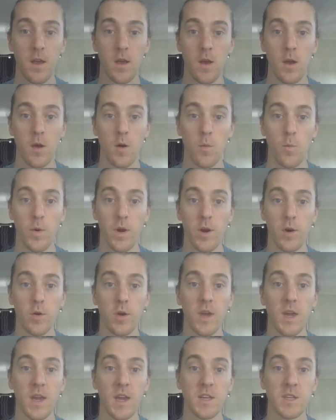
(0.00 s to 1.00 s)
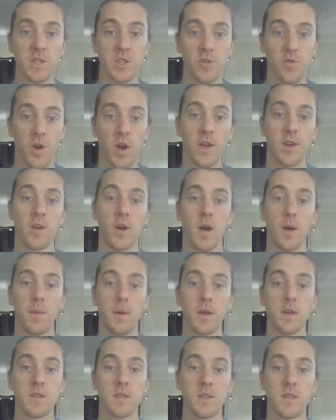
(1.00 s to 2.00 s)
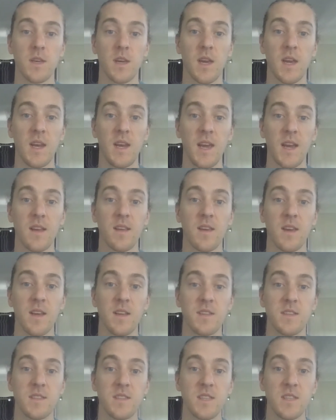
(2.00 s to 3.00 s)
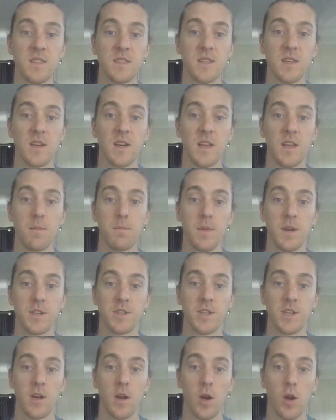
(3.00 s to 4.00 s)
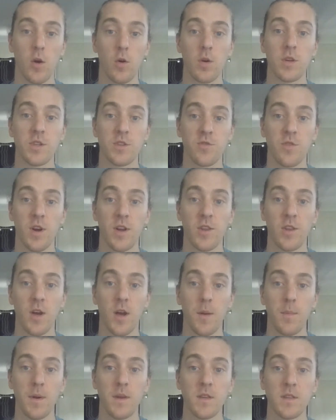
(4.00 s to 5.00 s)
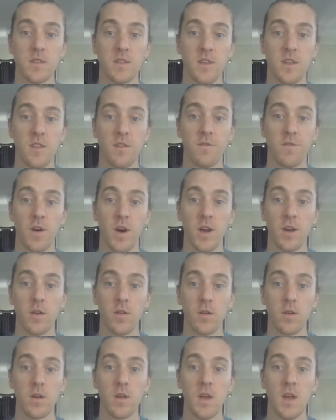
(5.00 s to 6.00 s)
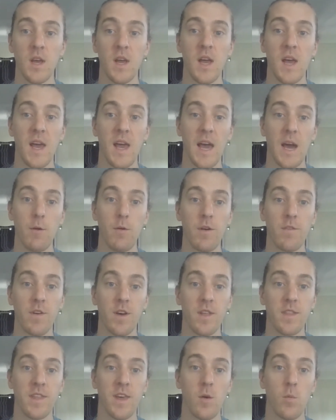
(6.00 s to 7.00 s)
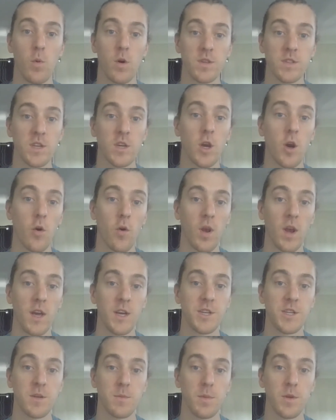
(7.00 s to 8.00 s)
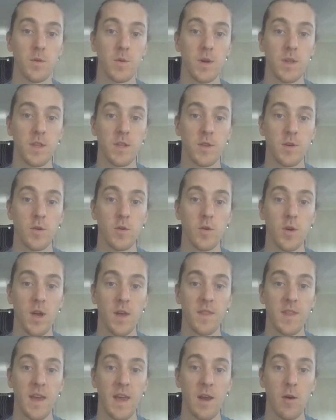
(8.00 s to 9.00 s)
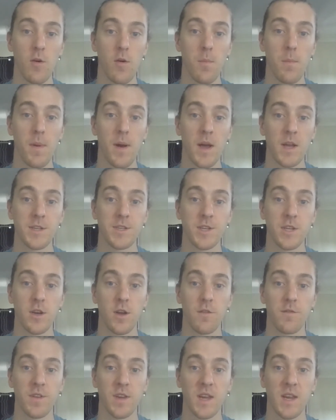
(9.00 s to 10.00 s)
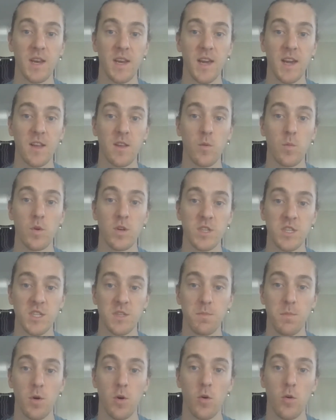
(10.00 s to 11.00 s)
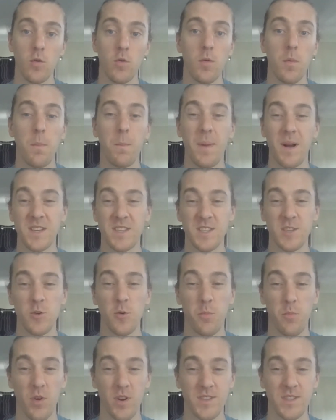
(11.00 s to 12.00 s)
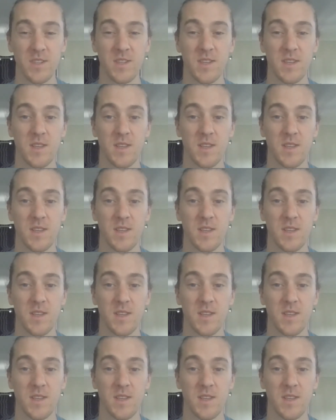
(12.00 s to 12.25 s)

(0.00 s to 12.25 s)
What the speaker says: When looking at stride timings, the Kinect consistently measured longer stride timings than the Vicon. However, there was a correlation between the two and the error margin of the Kinect was small, but still present.